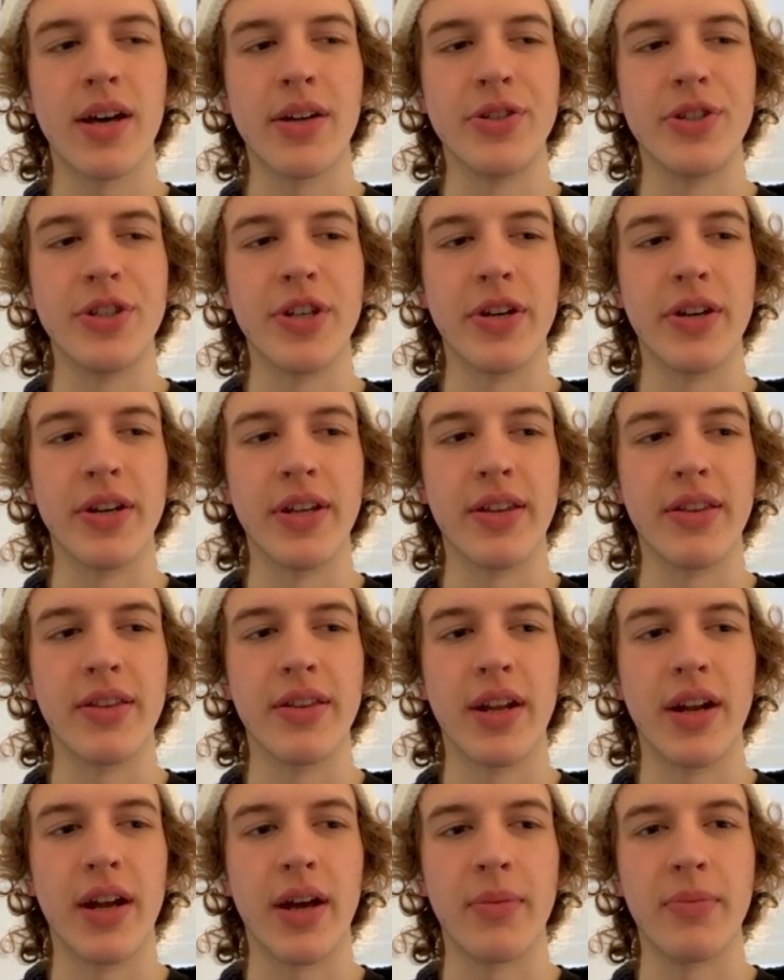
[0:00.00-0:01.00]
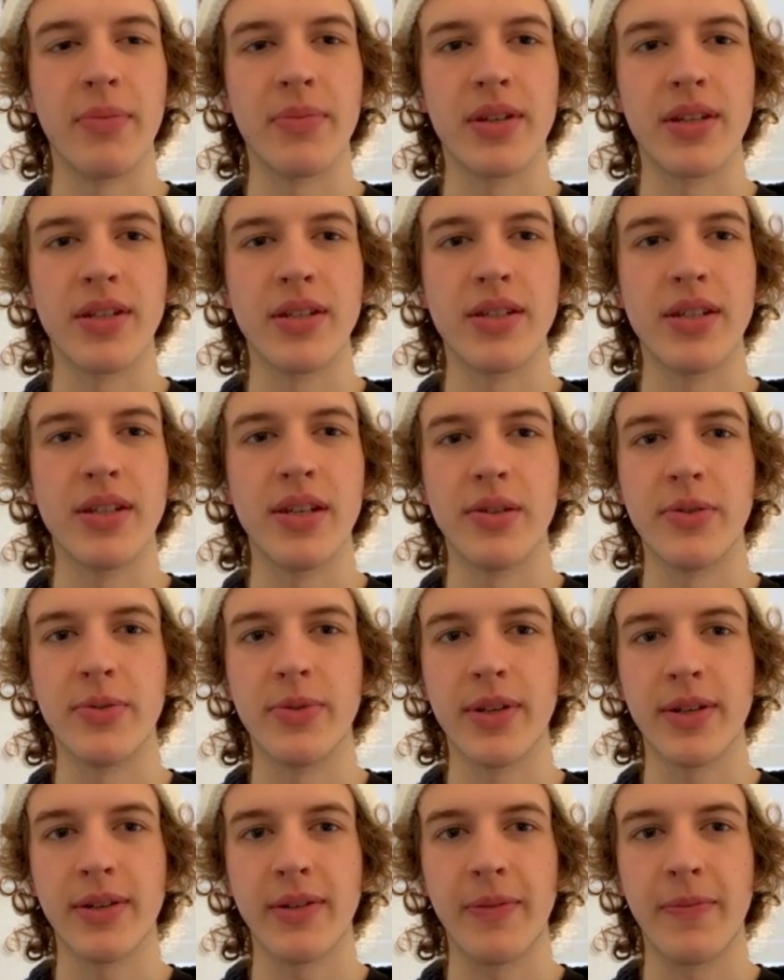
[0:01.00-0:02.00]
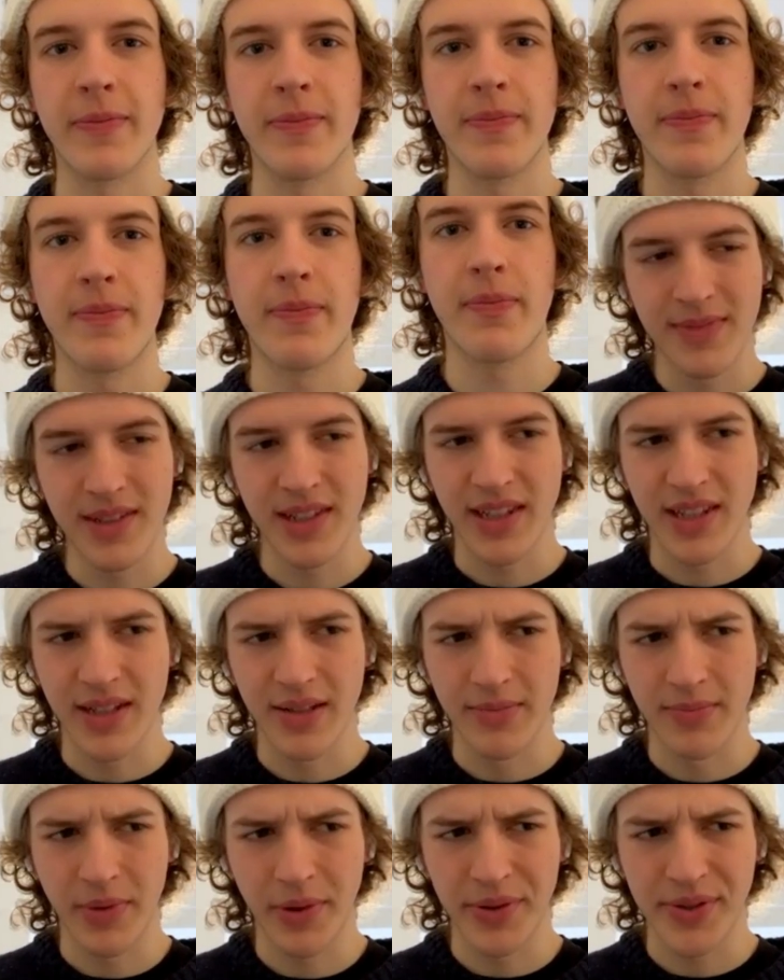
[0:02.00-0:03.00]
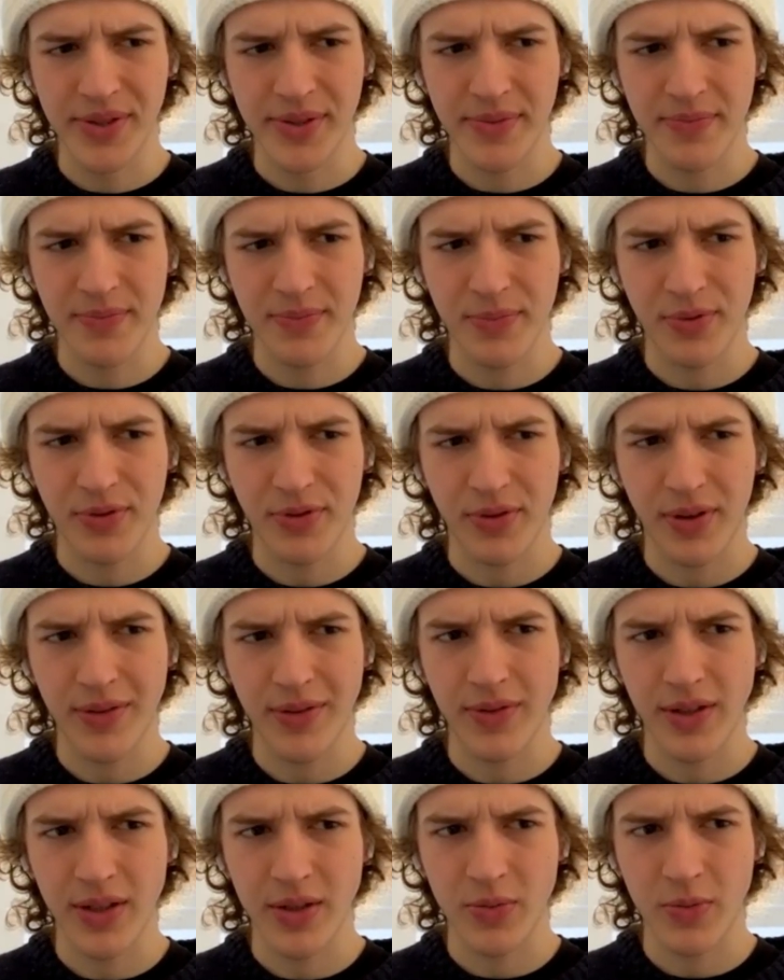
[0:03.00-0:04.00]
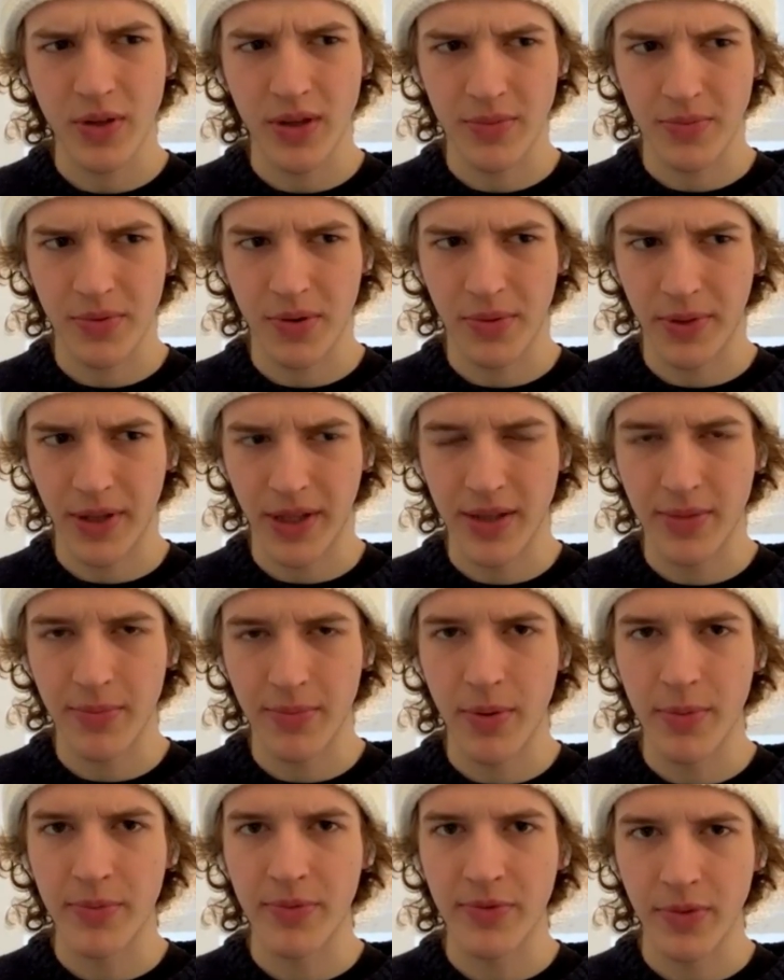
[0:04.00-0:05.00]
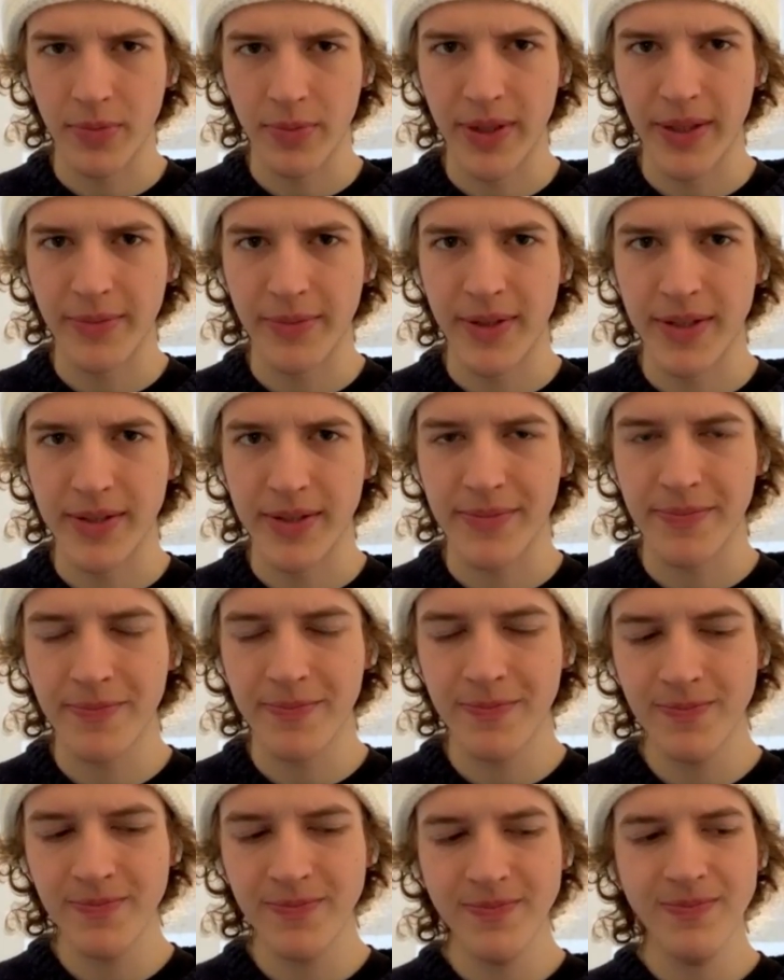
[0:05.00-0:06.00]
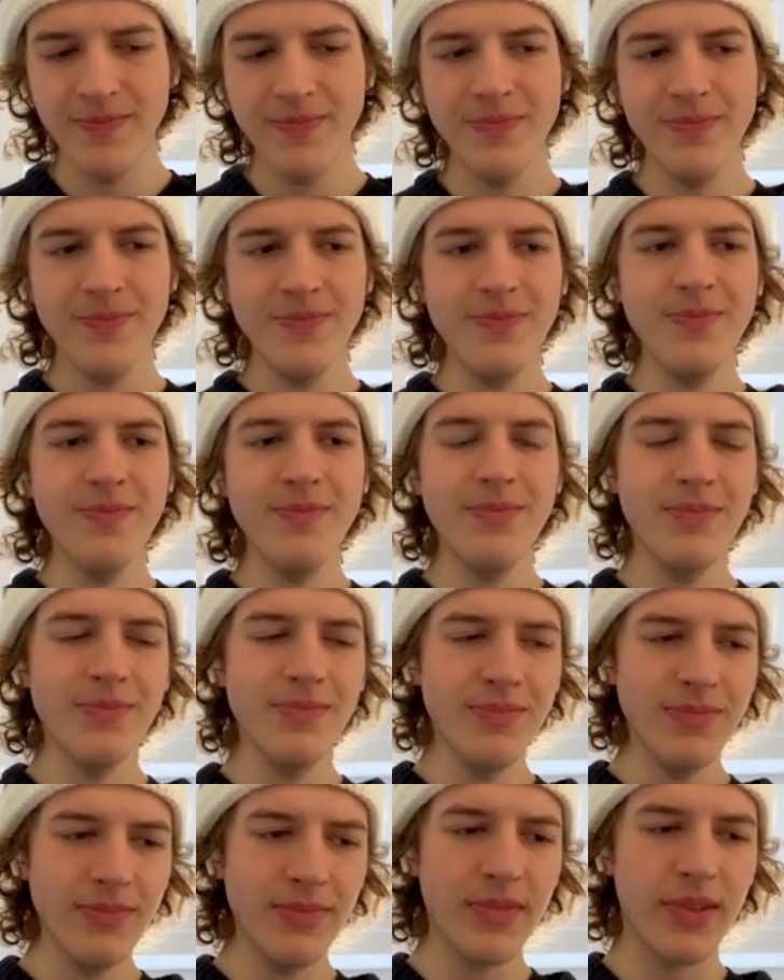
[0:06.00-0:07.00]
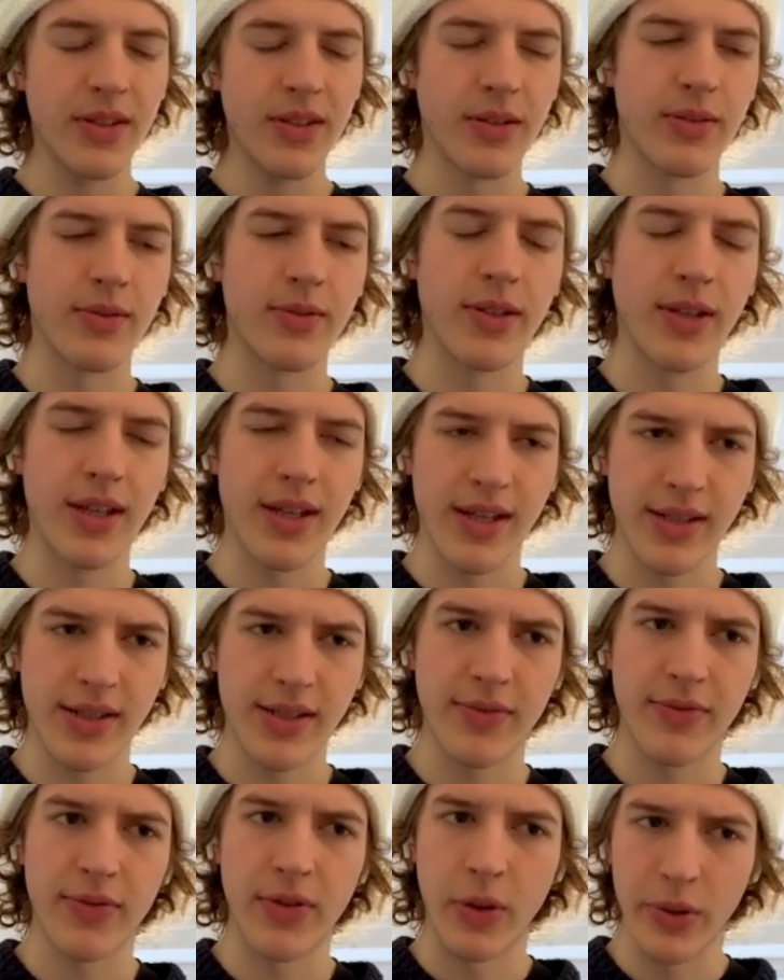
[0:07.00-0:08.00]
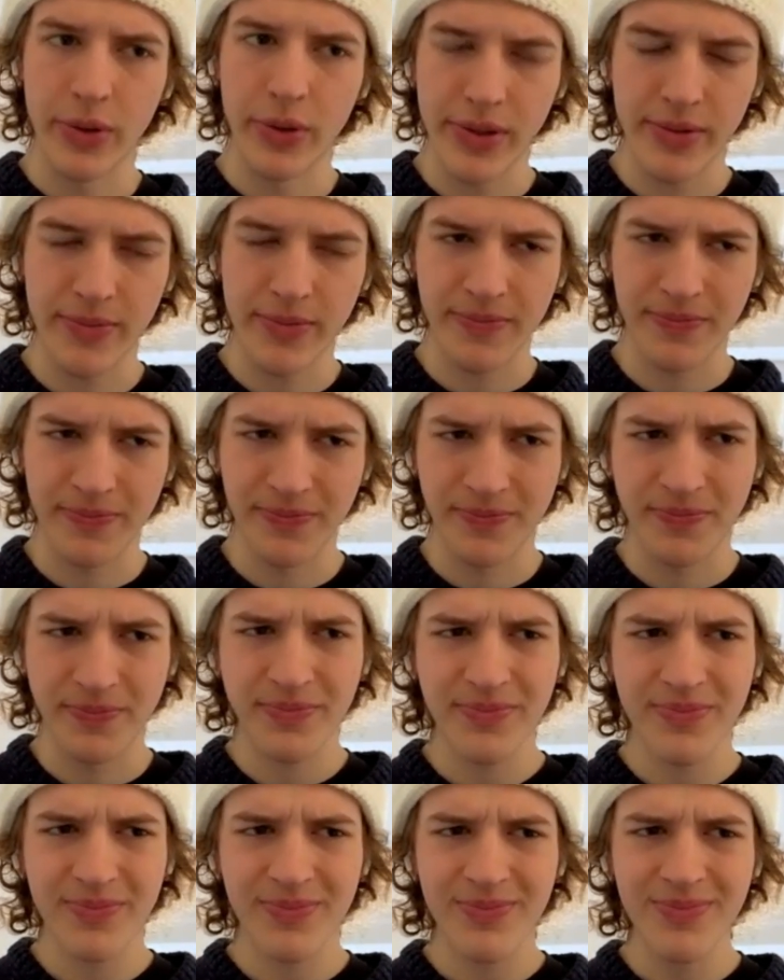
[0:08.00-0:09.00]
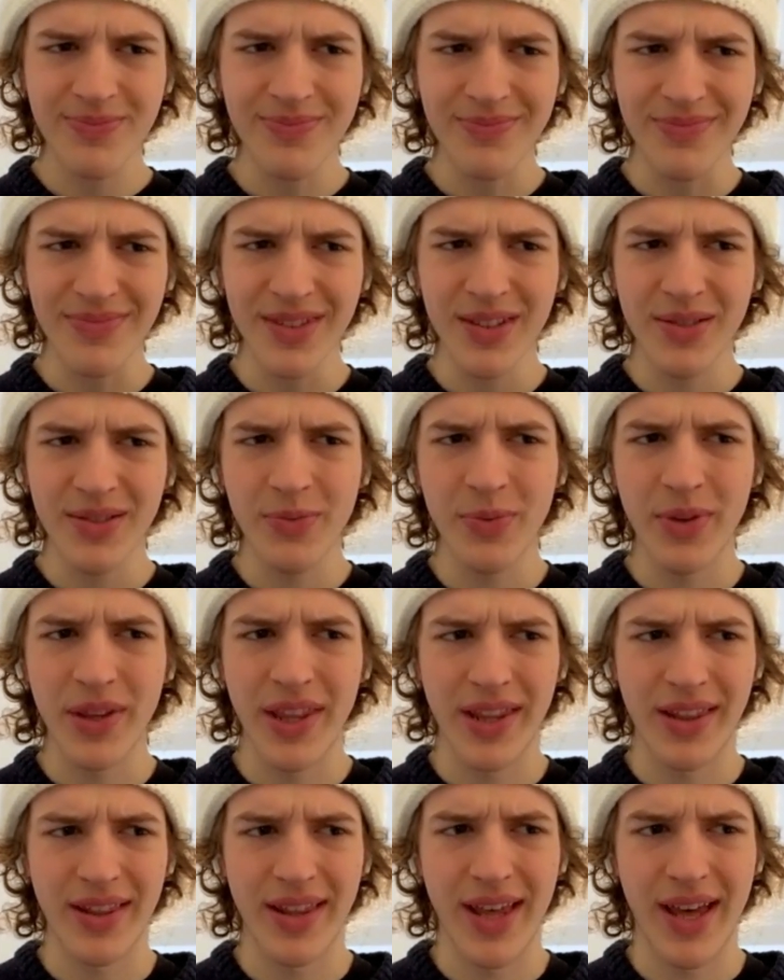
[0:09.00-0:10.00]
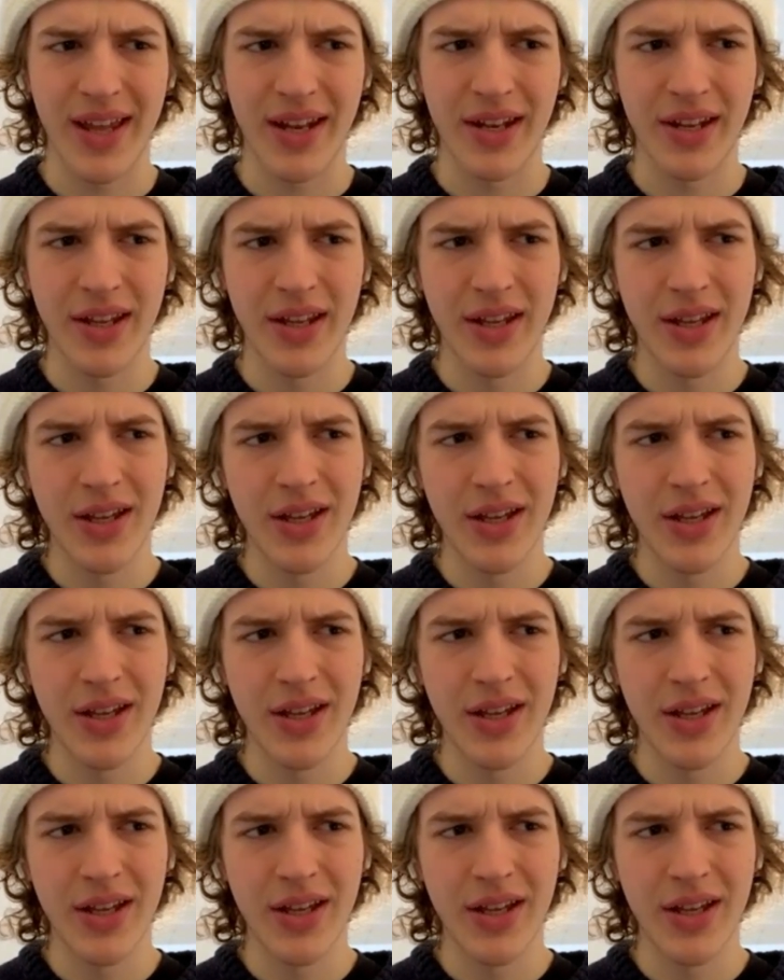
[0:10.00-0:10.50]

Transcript: a journey that I'm continuing. The most prevalent one, probably at the moment for me, is you know, the Verlust. Within that,